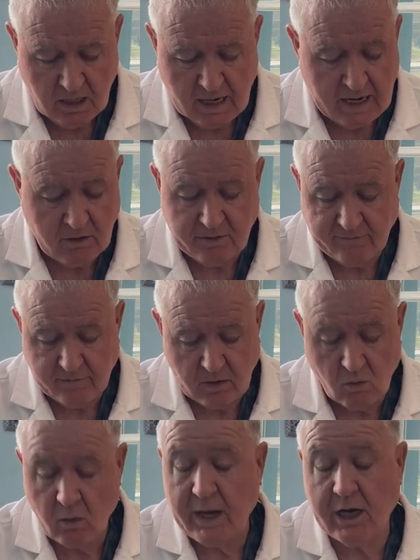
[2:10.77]
I don't even know
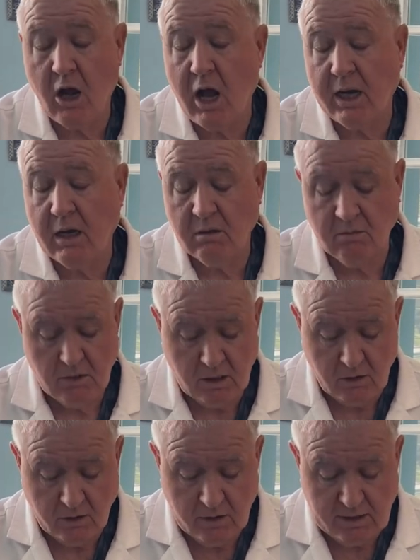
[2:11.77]
where I got it.
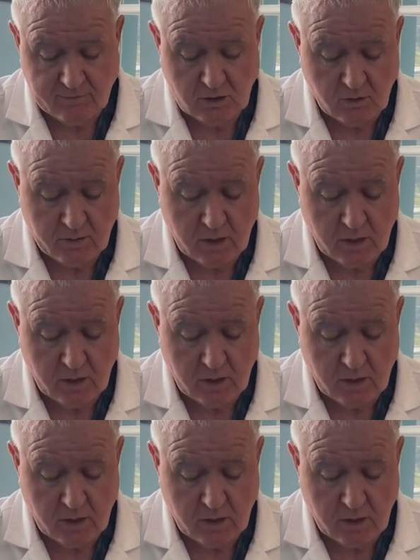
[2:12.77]
You'd have to do